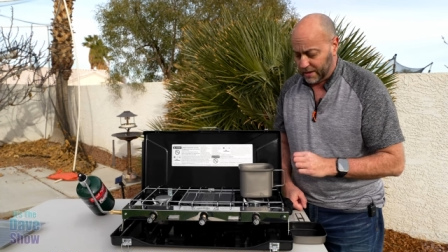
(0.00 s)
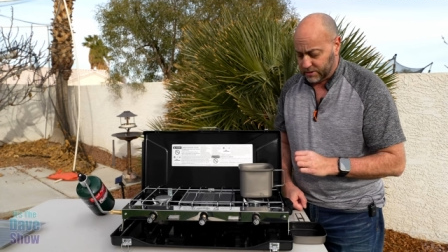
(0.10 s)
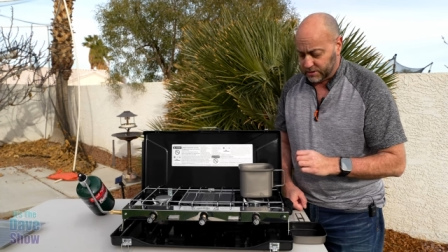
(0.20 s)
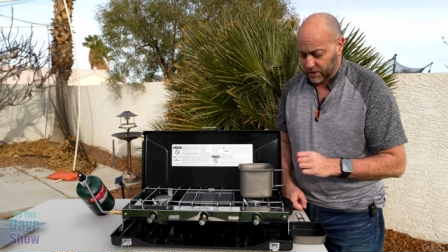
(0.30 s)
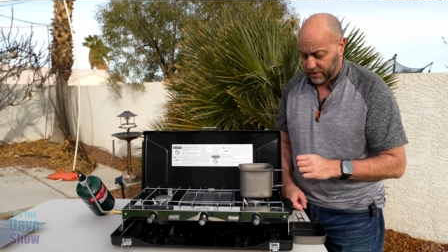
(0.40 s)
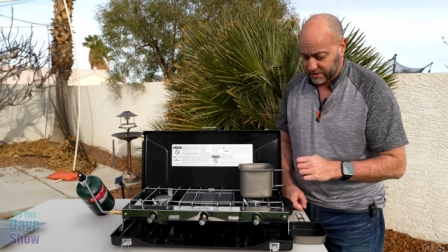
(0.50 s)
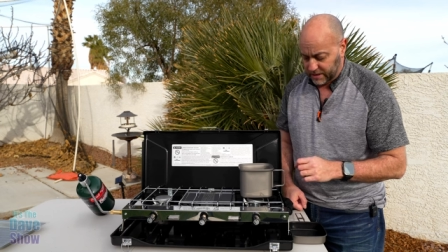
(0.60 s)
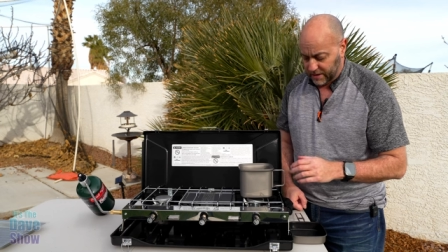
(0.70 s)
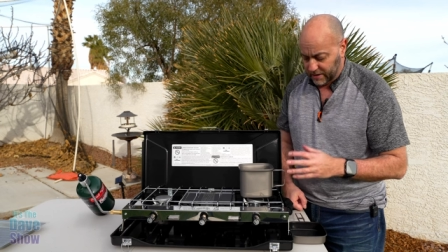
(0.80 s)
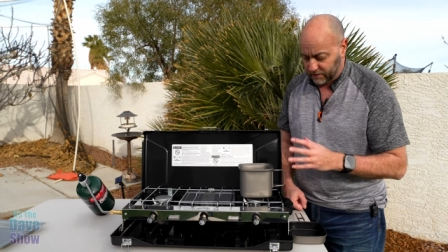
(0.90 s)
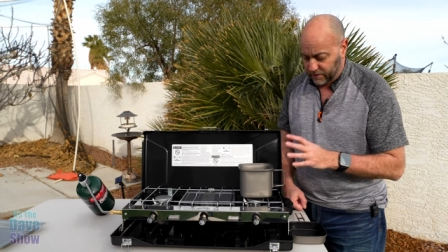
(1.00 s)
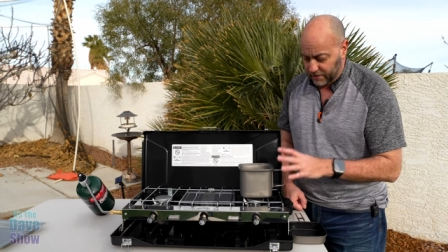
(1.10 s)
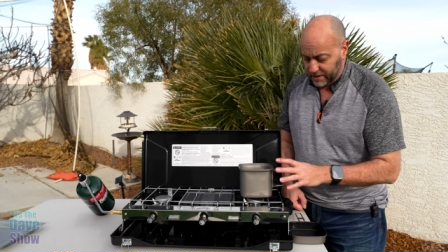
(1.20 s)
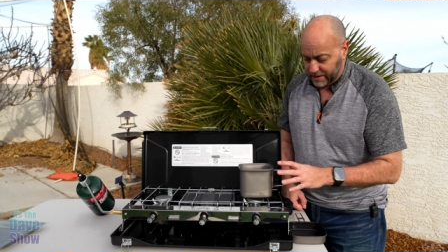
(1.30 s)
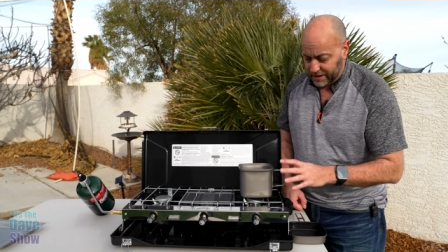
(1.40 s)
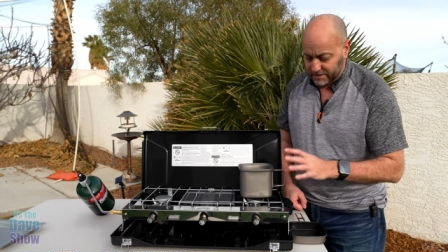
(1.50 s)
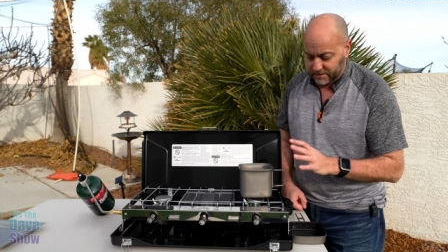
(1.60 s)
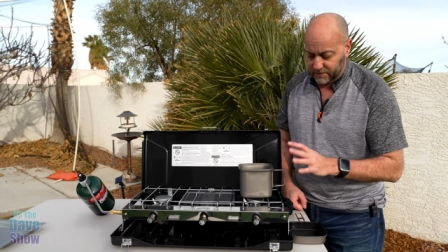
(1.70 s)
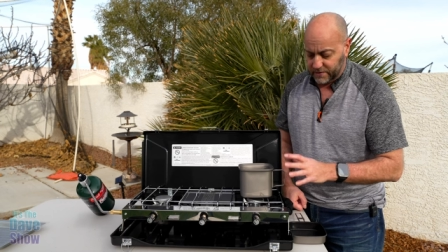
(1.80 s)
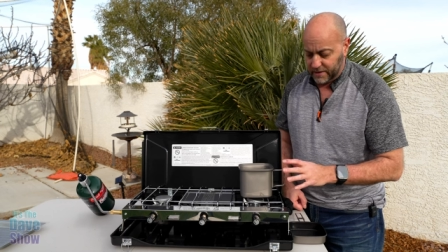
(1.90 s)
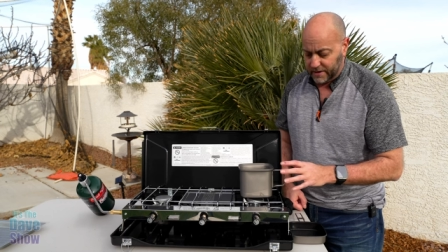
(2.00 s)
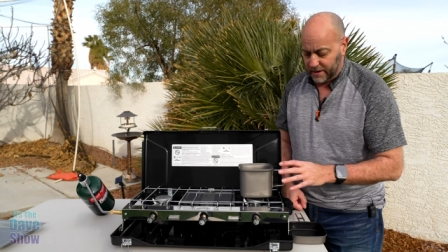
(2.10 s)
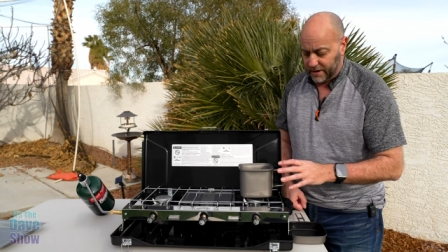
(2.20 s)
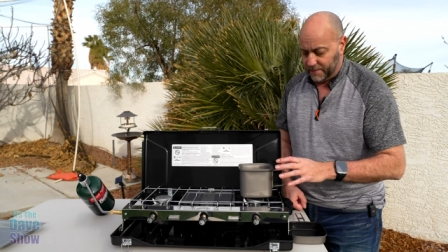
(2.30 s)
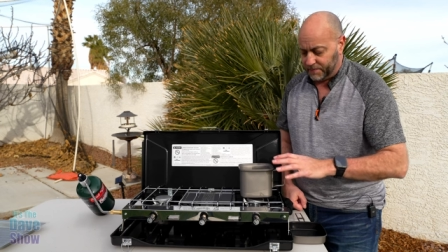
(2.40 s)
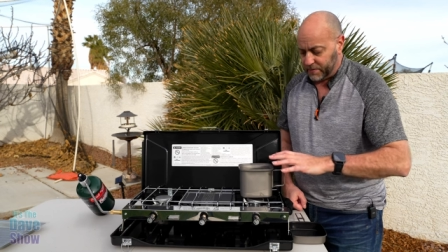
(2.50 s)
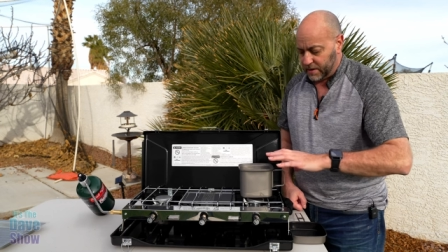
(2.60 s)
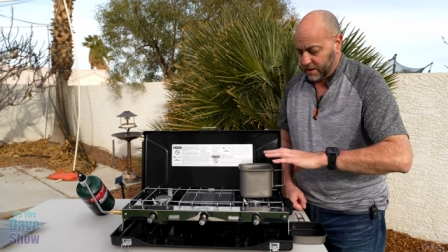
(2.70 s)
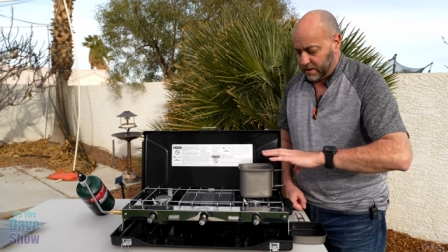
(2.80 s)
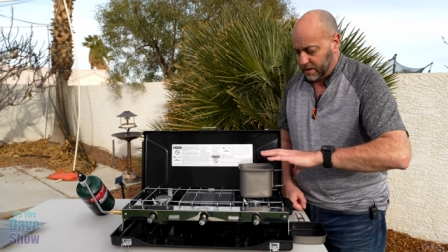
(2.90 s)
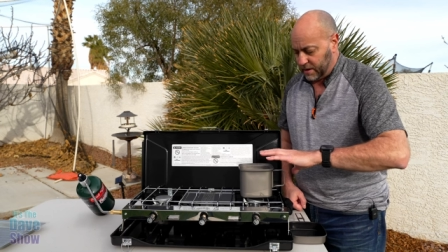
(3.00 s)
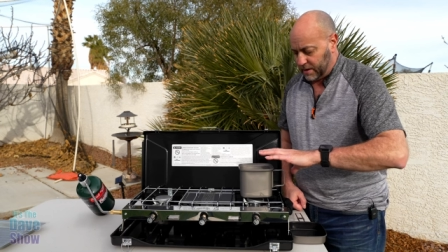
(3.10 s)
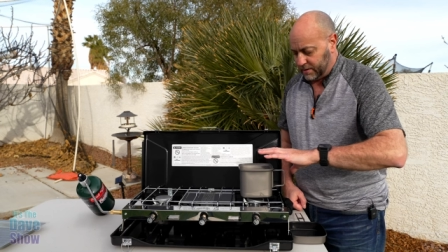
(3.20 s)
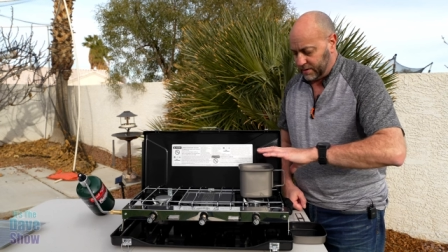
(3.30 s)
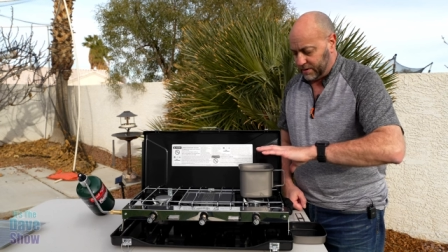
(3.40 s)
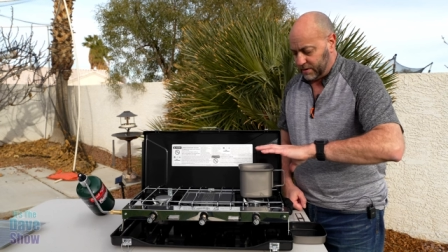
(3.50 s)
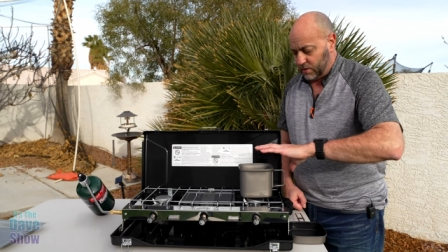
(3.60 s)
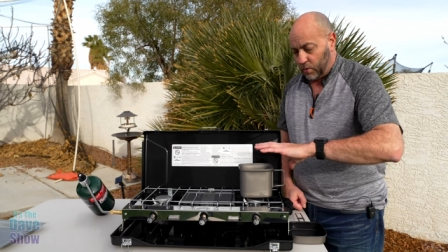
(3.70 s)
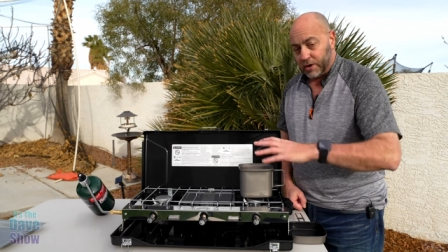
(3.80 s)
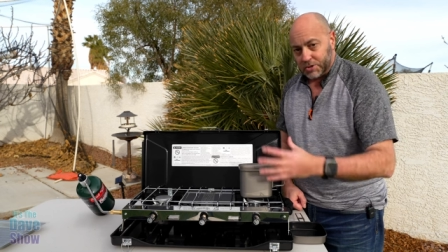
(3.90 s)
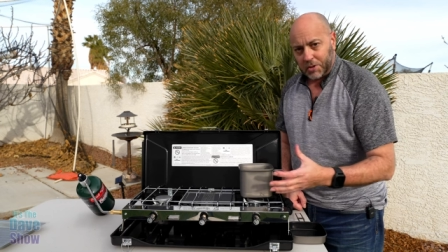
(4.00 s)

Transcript: So it's, uh, it's very nice, it's very, um, uh, it works